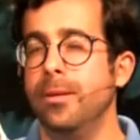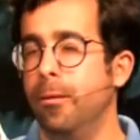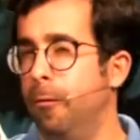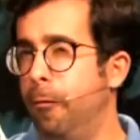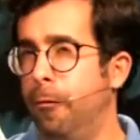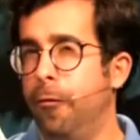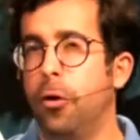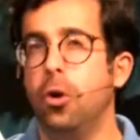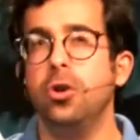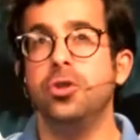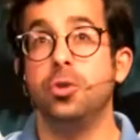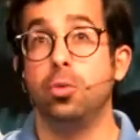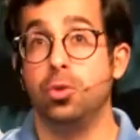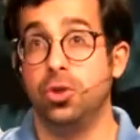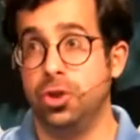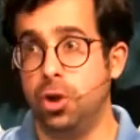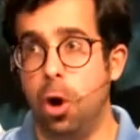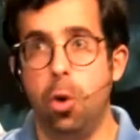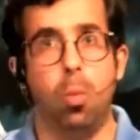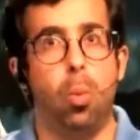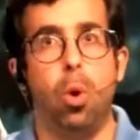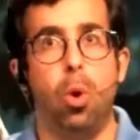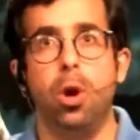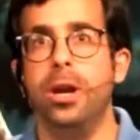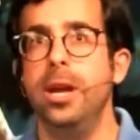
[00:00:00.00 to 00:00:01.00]
first
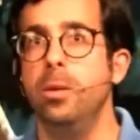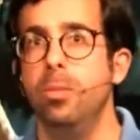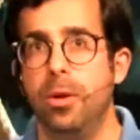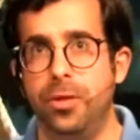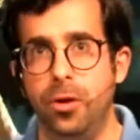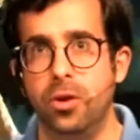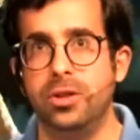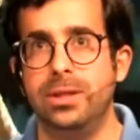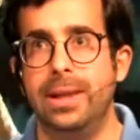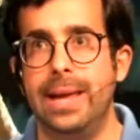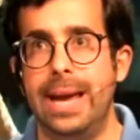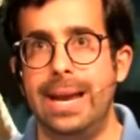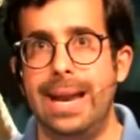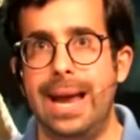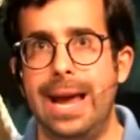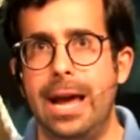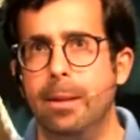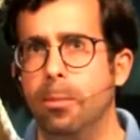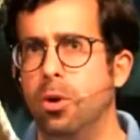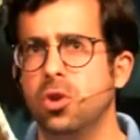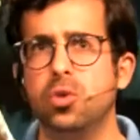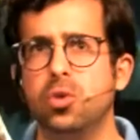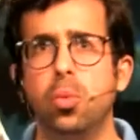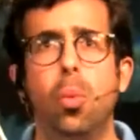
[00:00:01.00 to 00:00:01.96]
start working with those land animals?